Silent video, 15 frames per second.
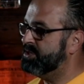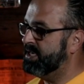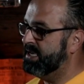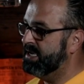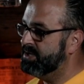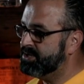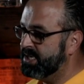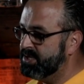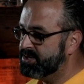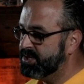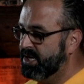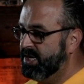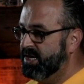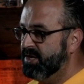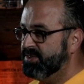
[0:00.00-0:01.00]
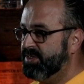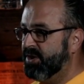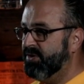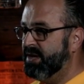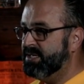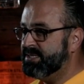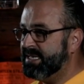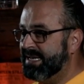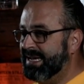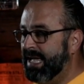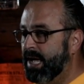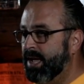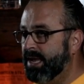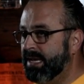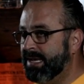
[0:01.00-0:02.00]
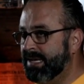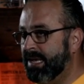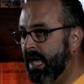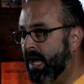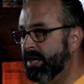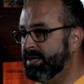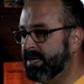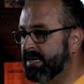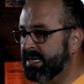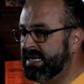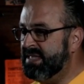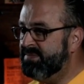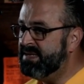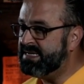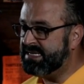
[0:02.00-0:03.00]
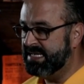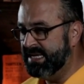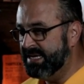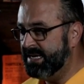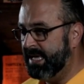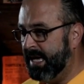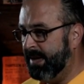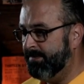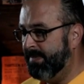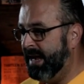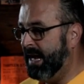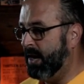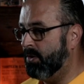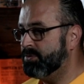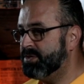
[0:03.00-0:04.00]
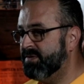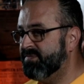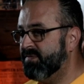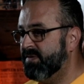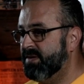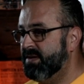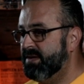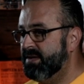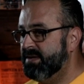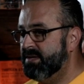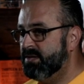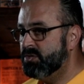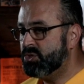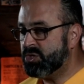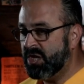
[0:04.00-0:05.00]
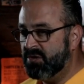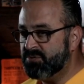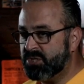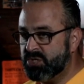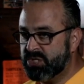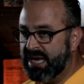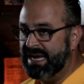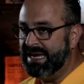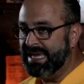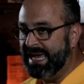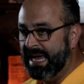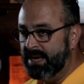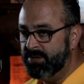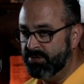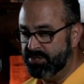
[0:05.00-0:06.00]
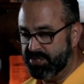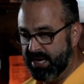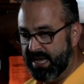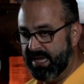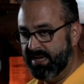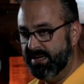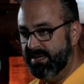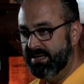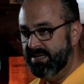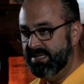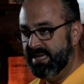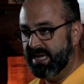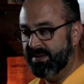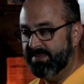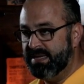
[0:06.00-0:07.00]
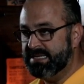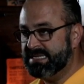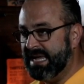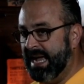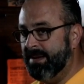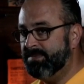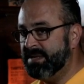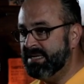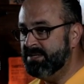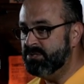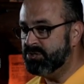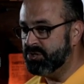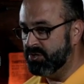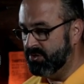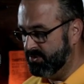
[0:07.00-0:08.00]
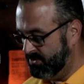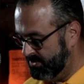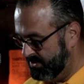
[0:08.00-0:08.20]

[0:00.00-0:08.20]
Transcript: is there is an unlimited amount of self-sustaining energy that can be tapped into